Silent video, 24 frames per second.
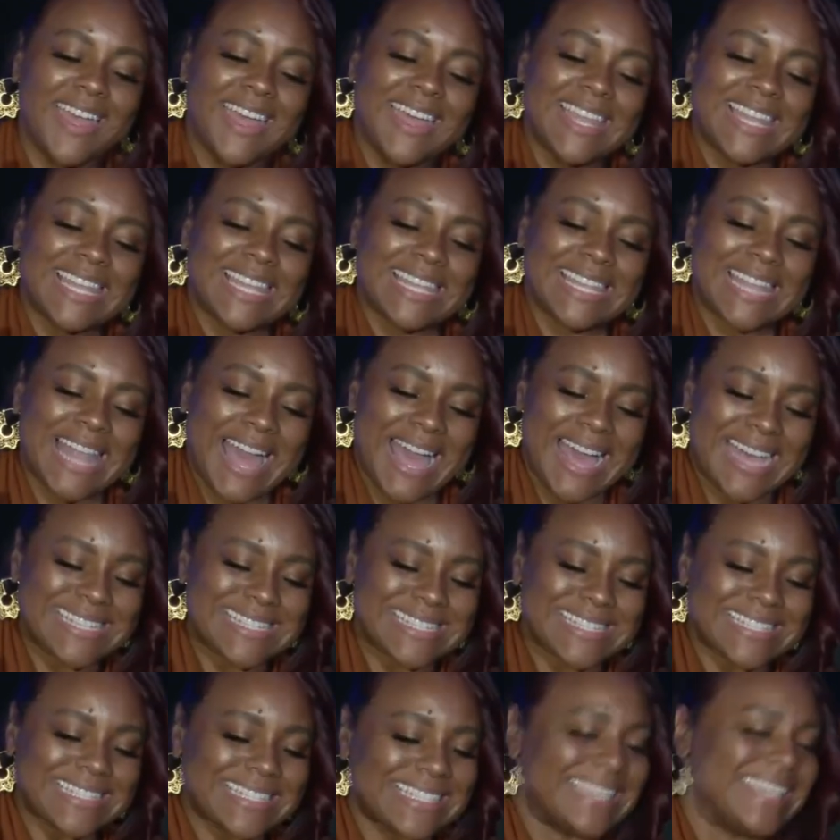
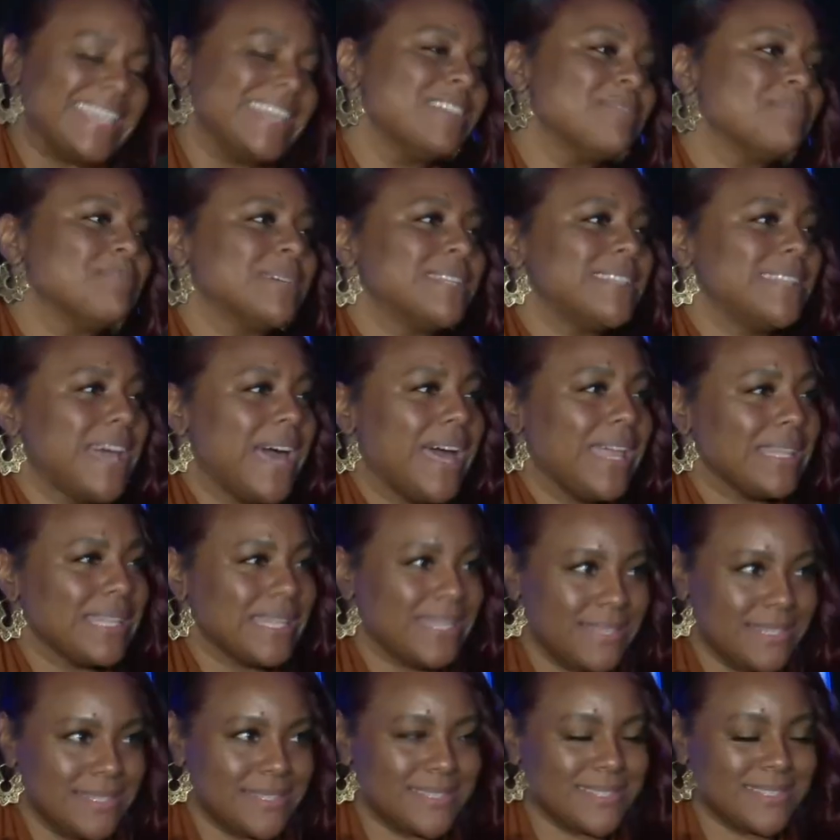Lastly, but not
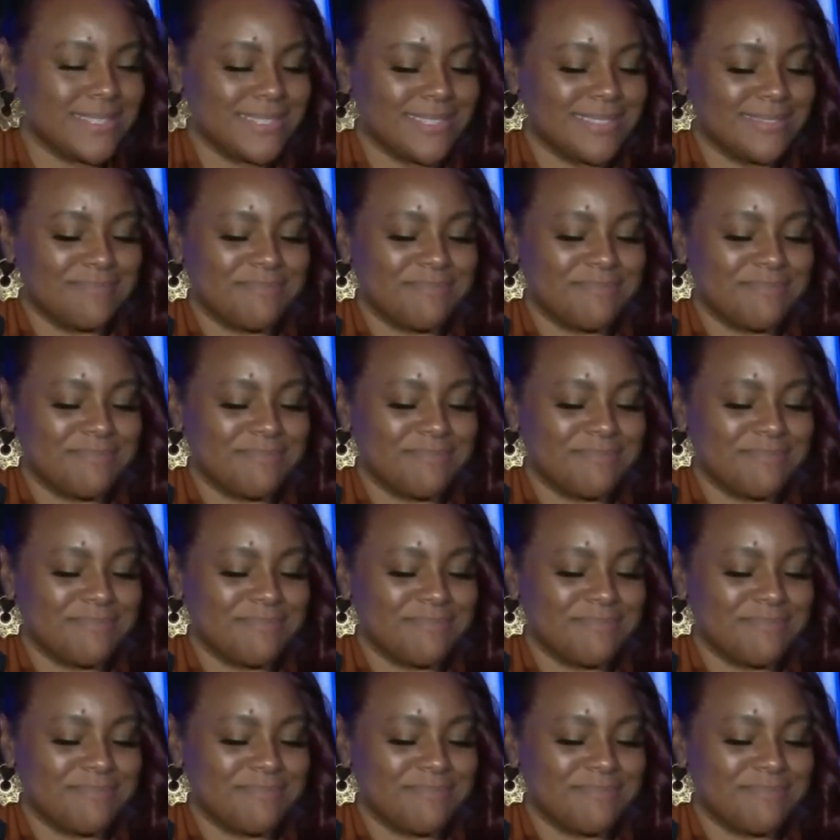least,